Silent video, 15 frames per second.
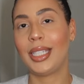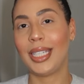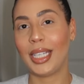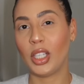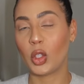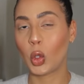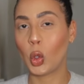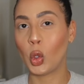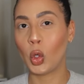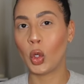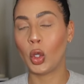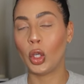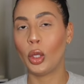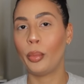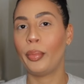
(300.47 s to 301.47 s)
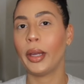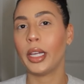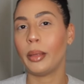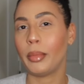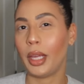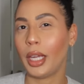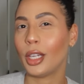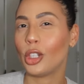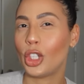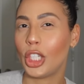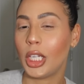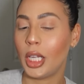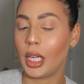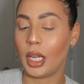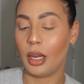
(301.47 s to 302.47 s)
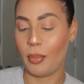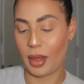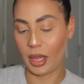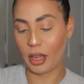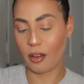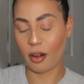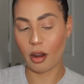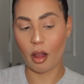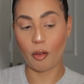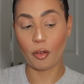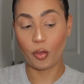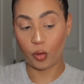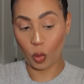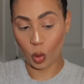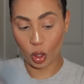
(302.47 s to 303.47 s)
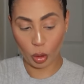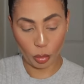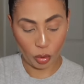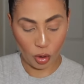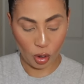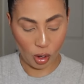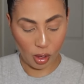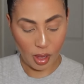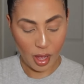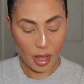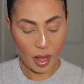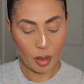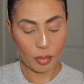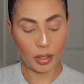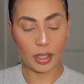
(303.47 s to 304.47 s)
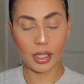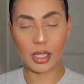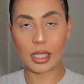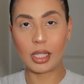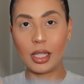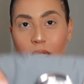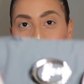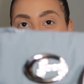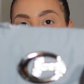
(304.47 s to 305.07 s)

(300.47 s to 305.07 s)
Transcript: Diesel, but make it Shein, make it affordable because this is the